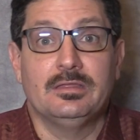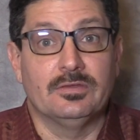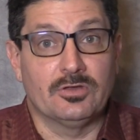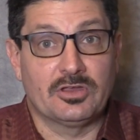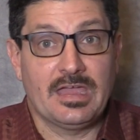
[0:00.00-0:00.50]

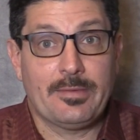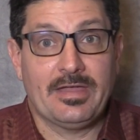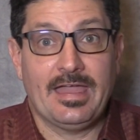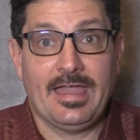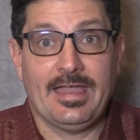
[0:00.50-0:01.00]
If your
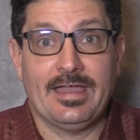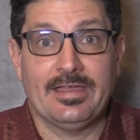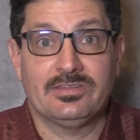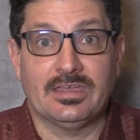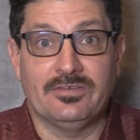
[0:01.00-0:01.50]
camera
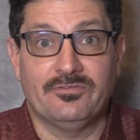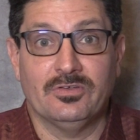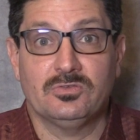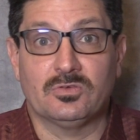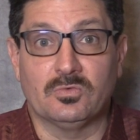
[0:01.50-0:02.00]
has a
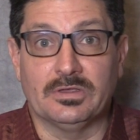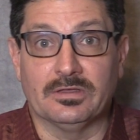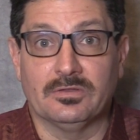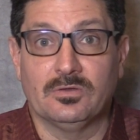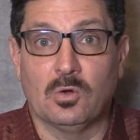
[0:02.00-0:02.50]
filter
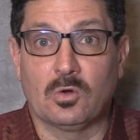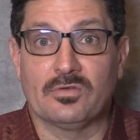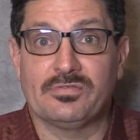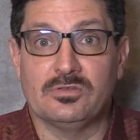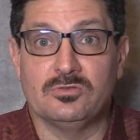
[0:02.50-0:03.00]
wheel, or
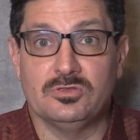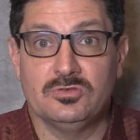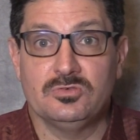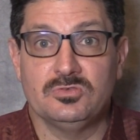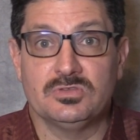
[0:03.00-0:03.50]
if you
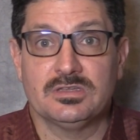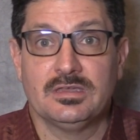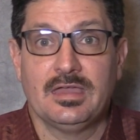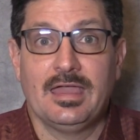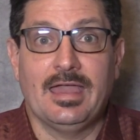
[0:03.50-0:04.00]
use
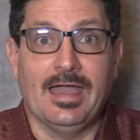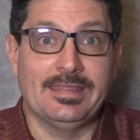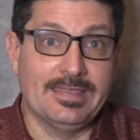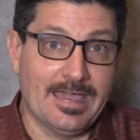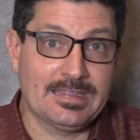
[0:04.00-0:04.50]

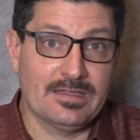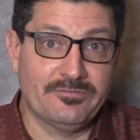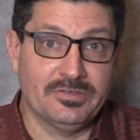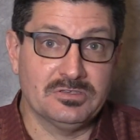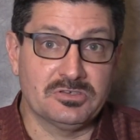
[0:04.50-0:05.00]
and add-on
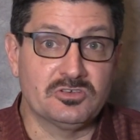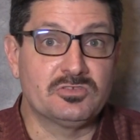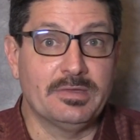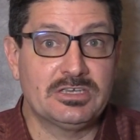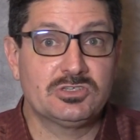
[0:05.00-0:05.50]
filters,
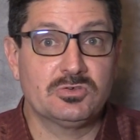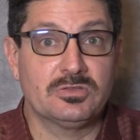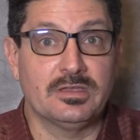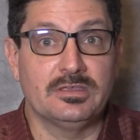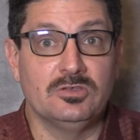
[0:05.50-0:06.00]
make sure
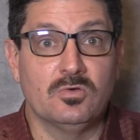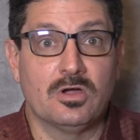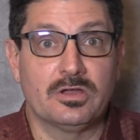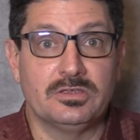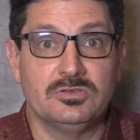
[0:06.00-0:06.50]
that you
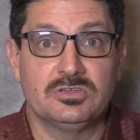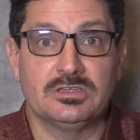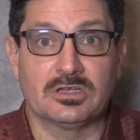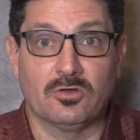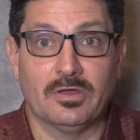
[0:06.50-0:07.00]
are using
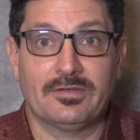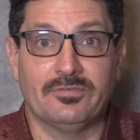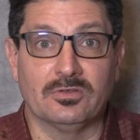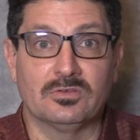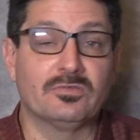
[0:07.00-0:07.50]
the correct
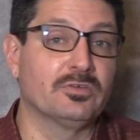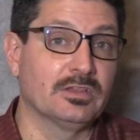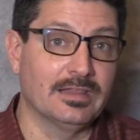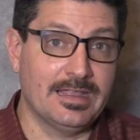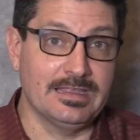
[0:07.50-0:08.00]
filter for
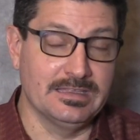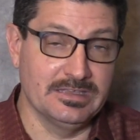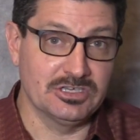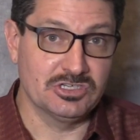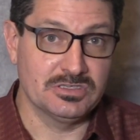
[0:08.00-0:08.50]
the lighting
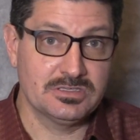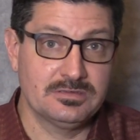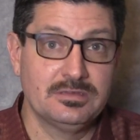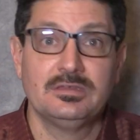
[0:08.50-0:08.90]
conditions.